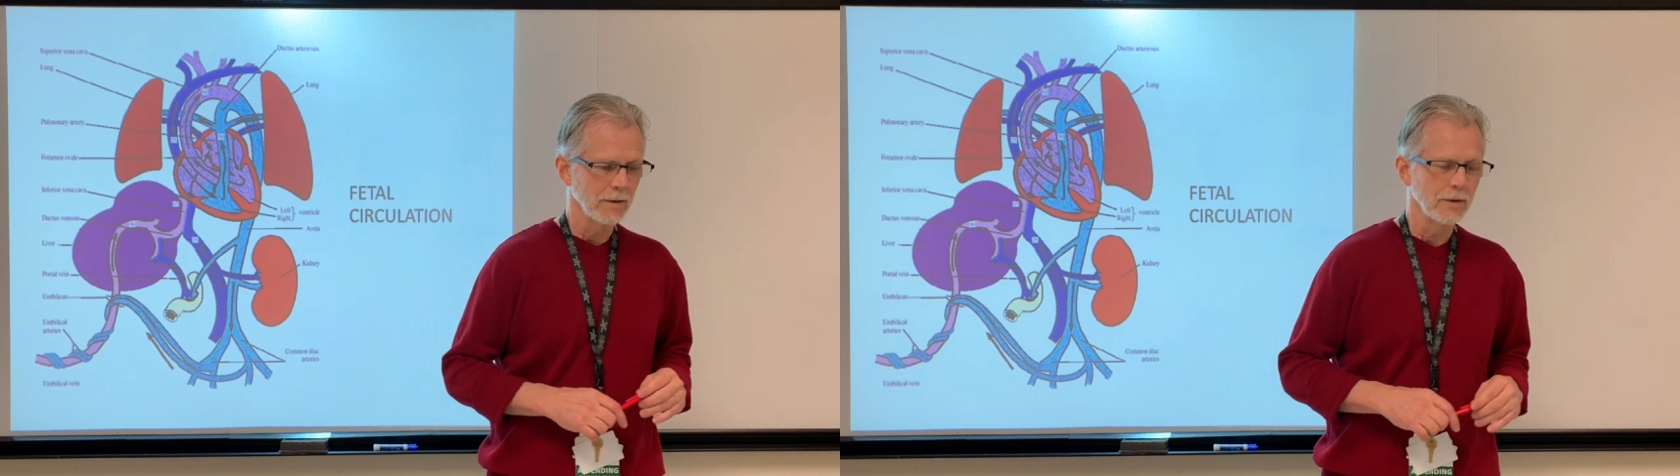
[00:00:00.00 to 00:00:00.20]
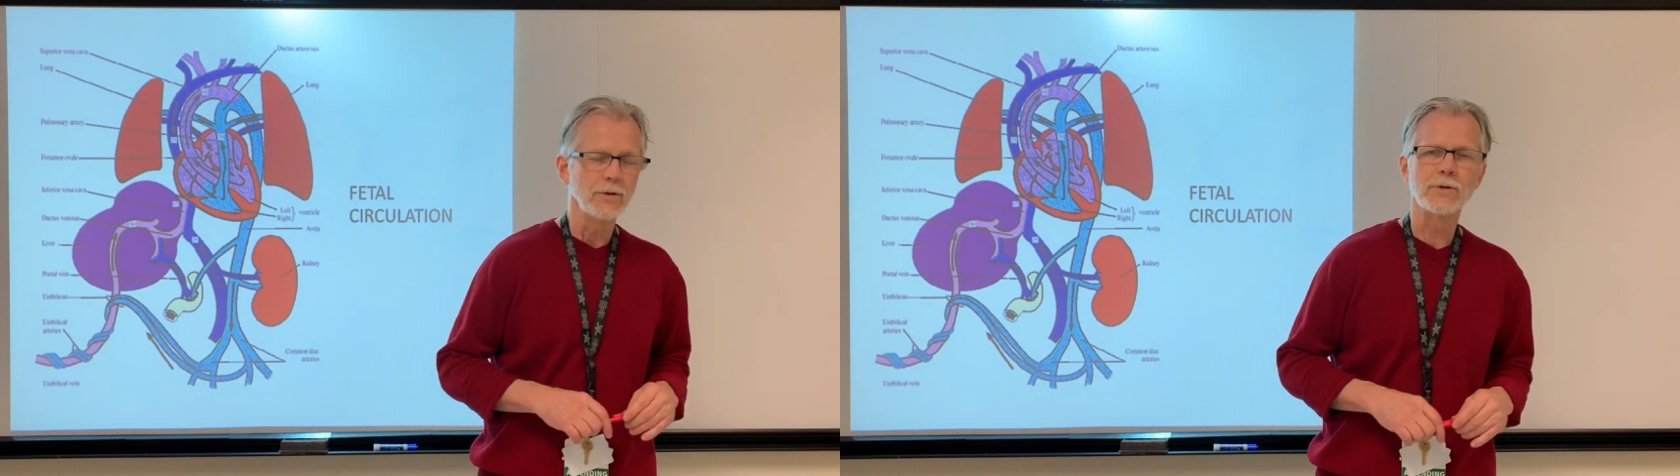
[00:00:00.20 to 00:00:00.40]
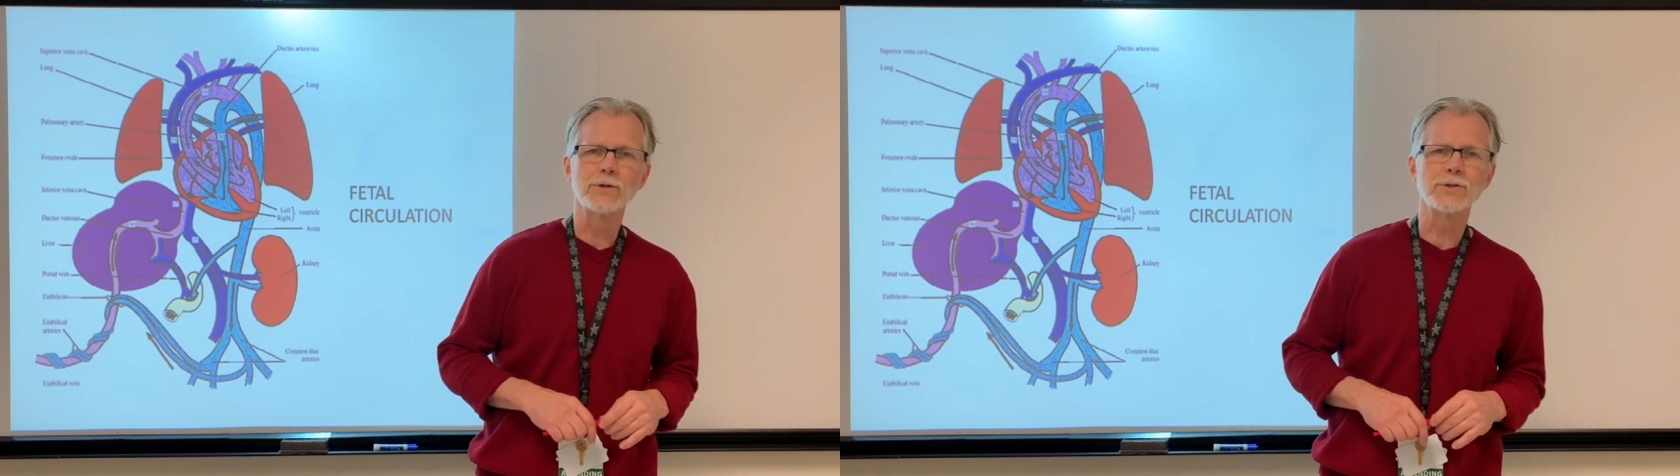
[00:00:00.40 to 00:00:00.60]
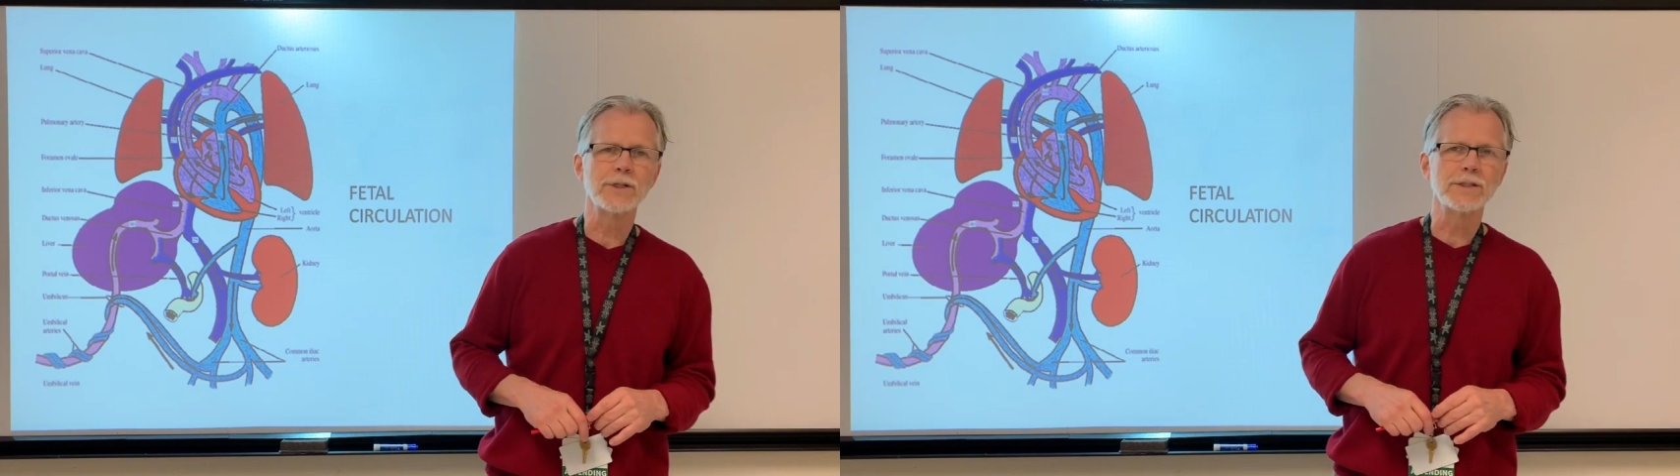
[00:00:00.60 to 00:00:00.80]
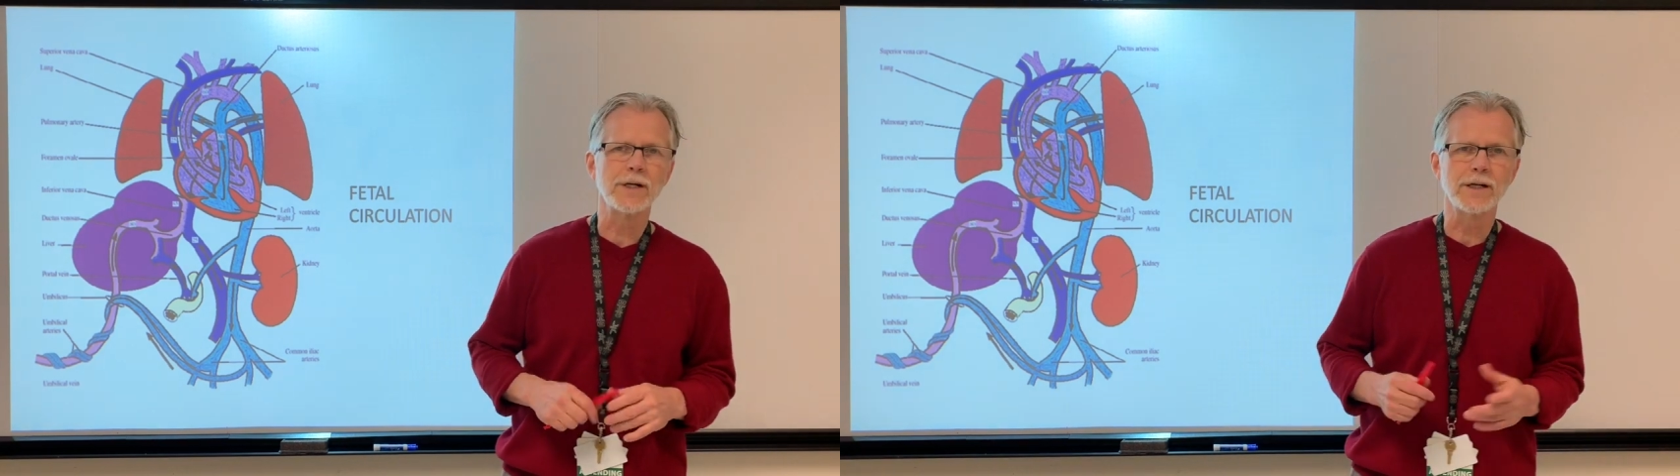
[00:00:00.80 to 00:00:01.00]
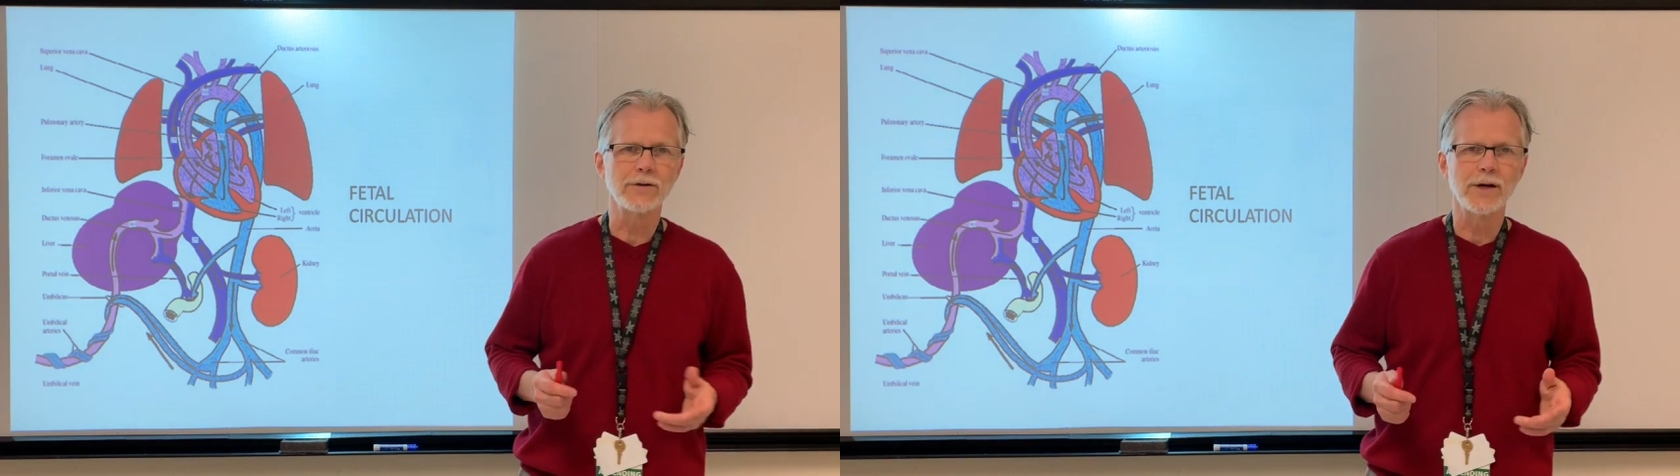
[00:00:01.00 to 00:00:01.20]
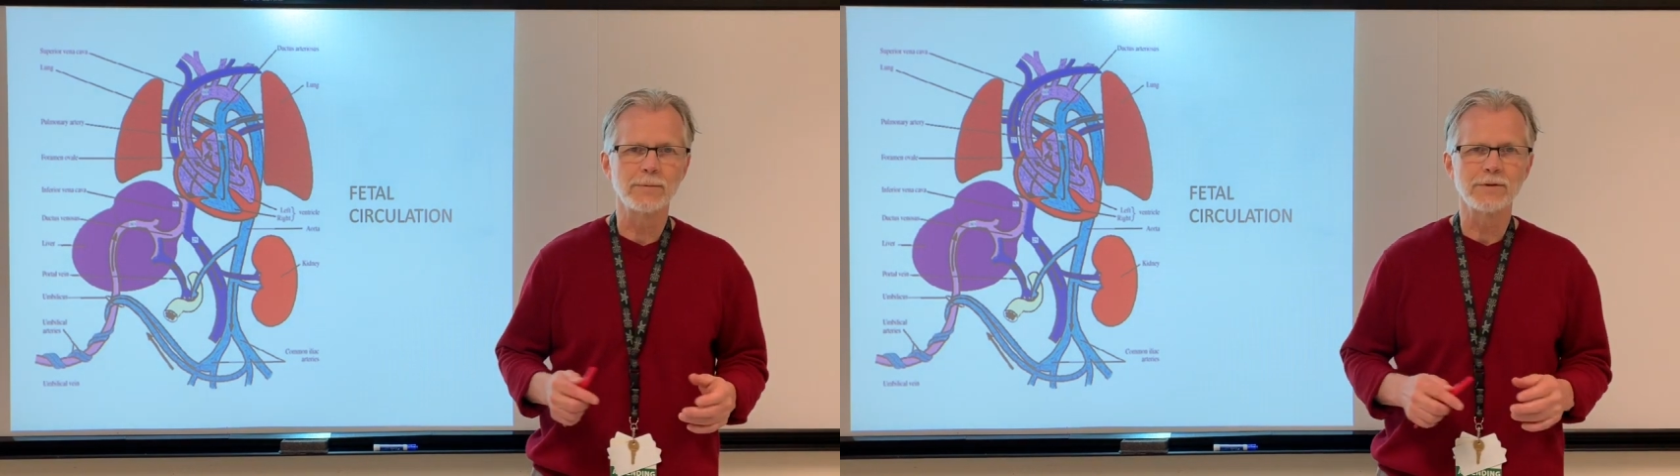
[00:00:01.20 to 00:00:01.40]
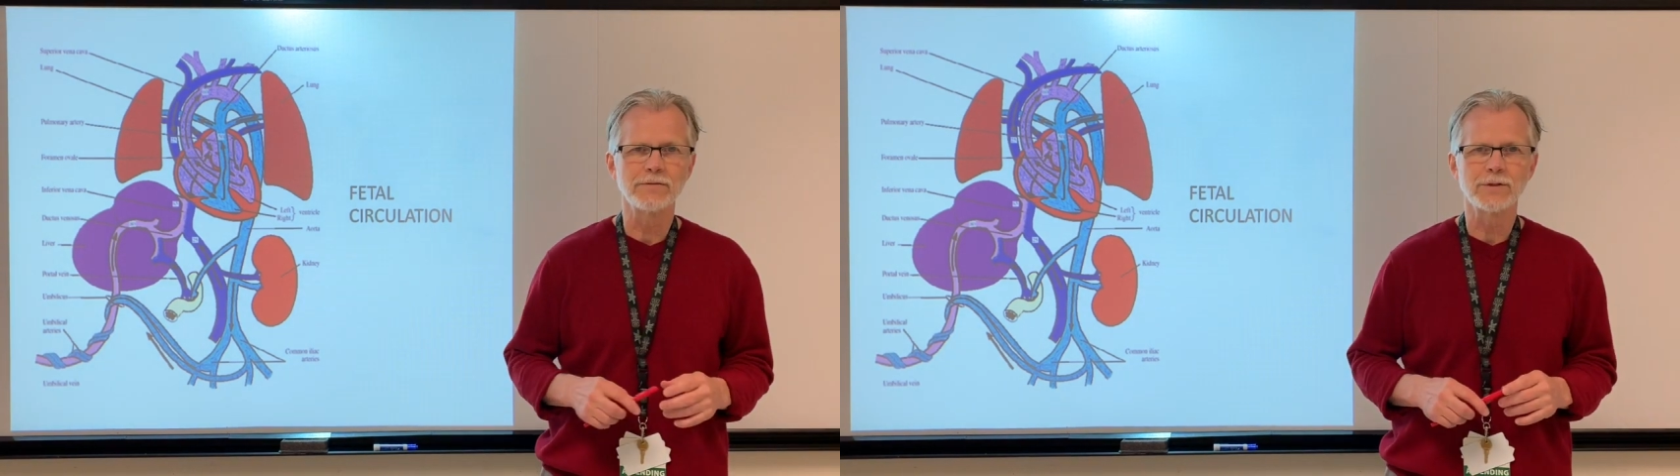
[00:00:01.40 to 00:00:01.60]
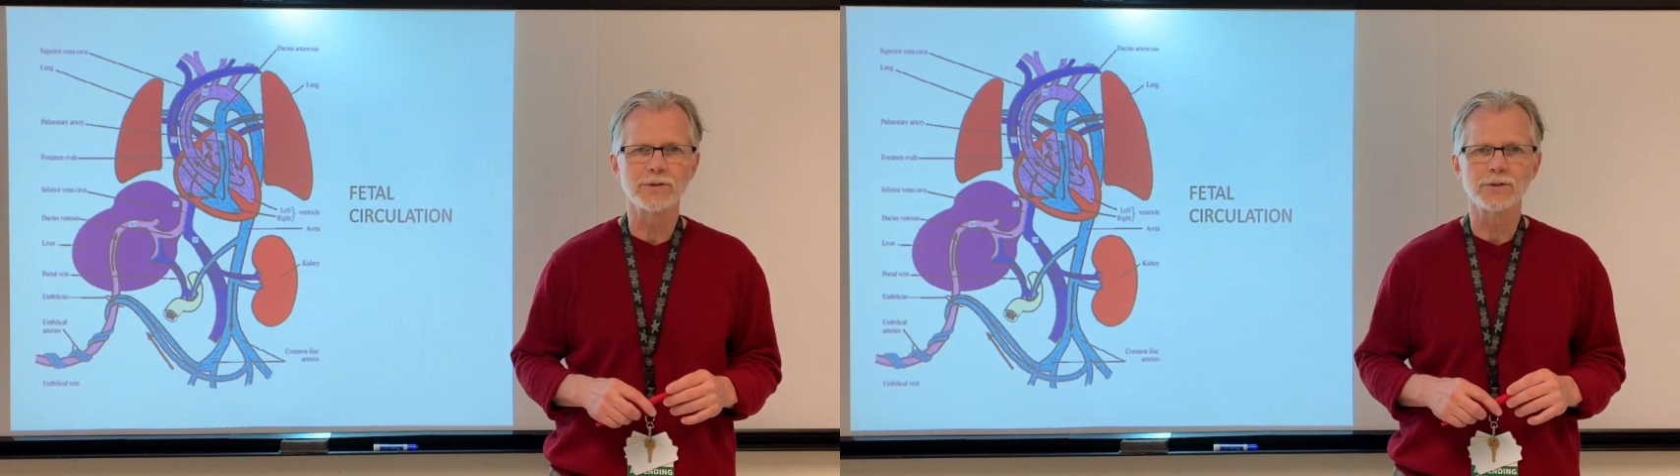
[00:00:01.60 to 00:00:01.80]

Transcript: You can use any diagram of the fetal